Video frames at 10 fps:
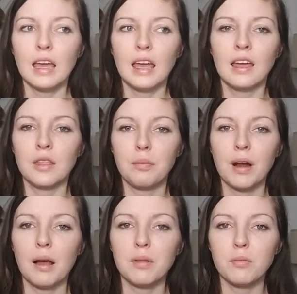And the
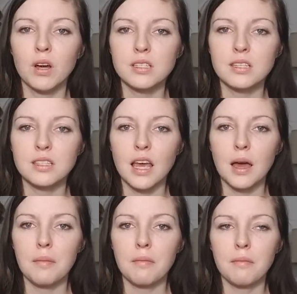problem is
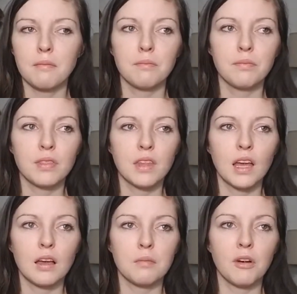that
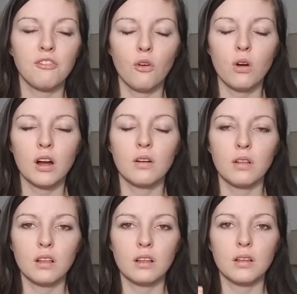
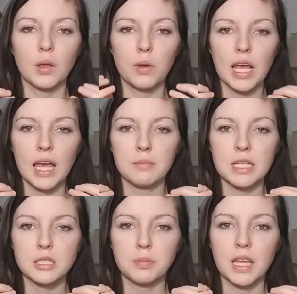before, like when I had
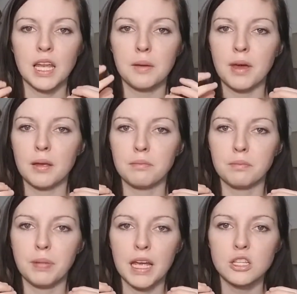my splint in and my
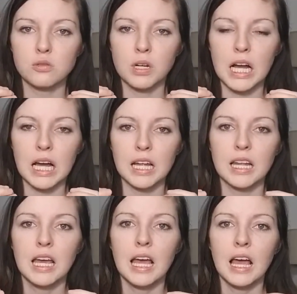bands were
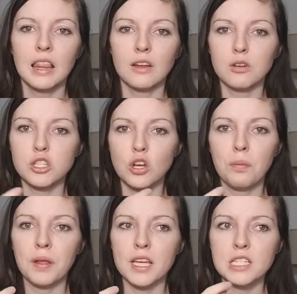on, there was no
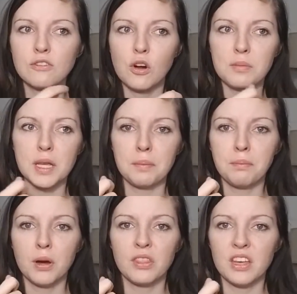place for me to
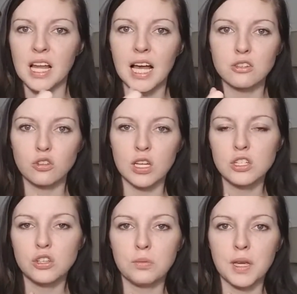put the nozzle
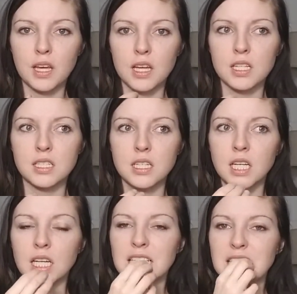into because
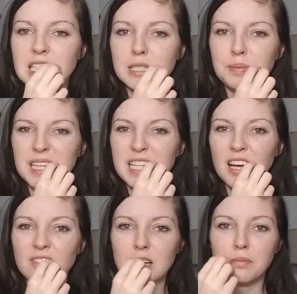the splint
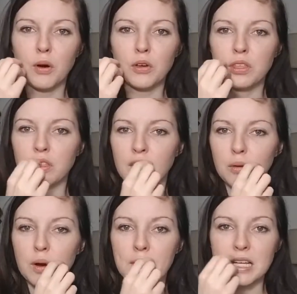covered both,
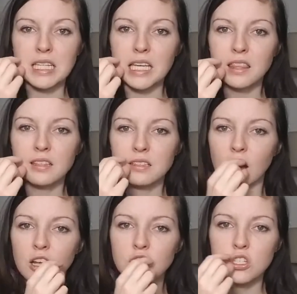like where my teeth
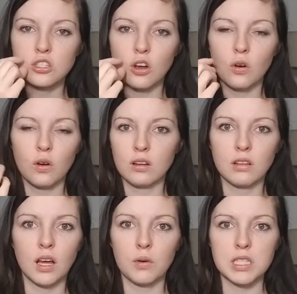touch, so
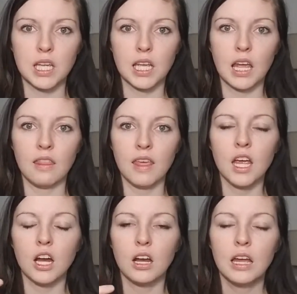I wasn't getting it in
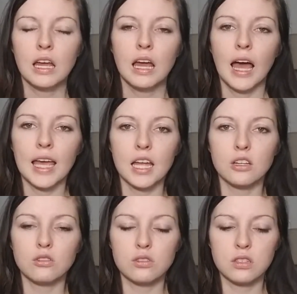there. I had
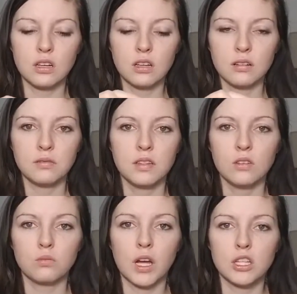to use the
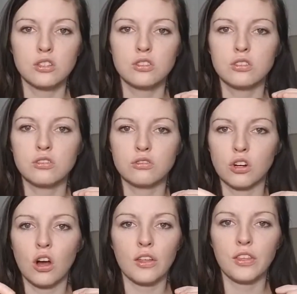red
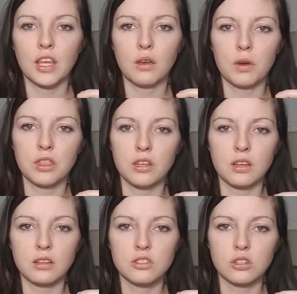straw thingy with
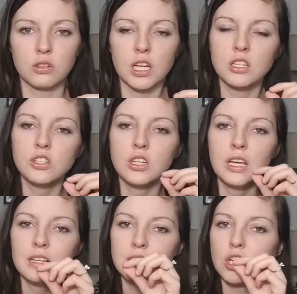the syringe
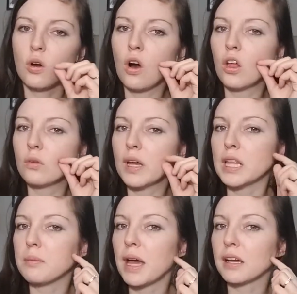to go all the way
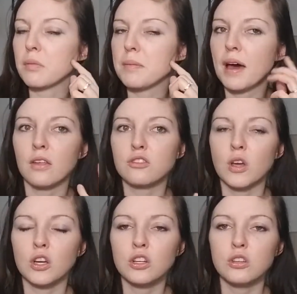in the back of my mouth, so
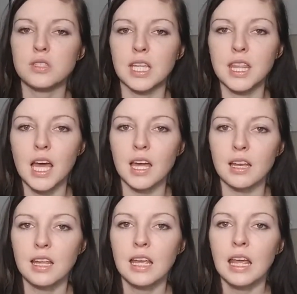I couldn't use it
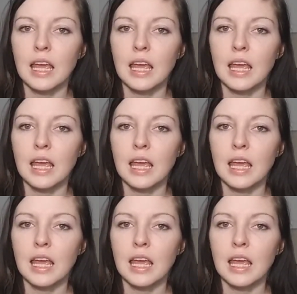then.